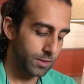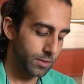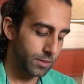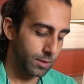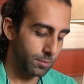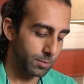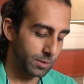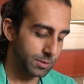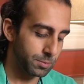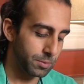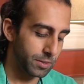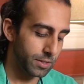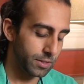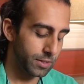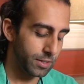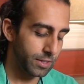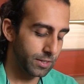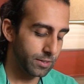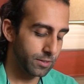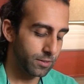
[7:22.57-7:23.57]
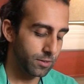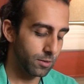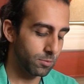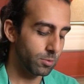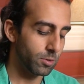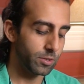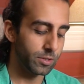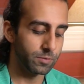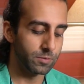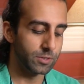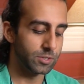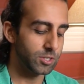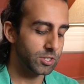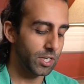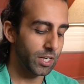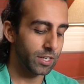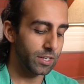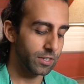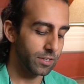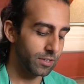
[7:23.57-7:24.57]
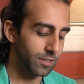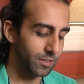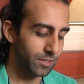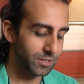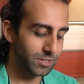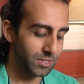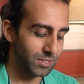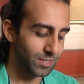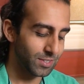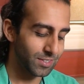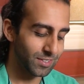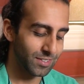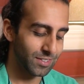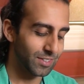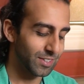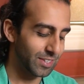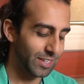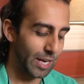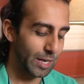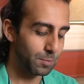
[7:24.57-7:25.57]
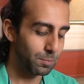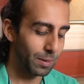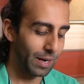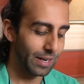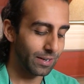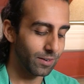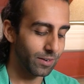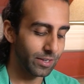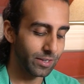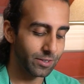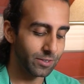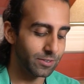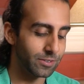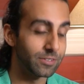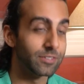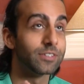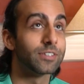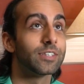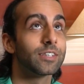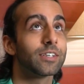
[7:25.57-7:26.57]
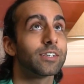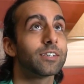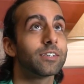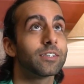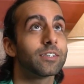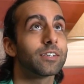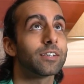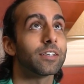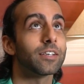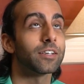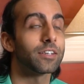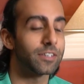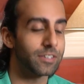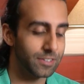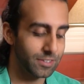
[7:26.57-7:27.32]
That must be it there. I won't even check it. Just gamepad icon, click.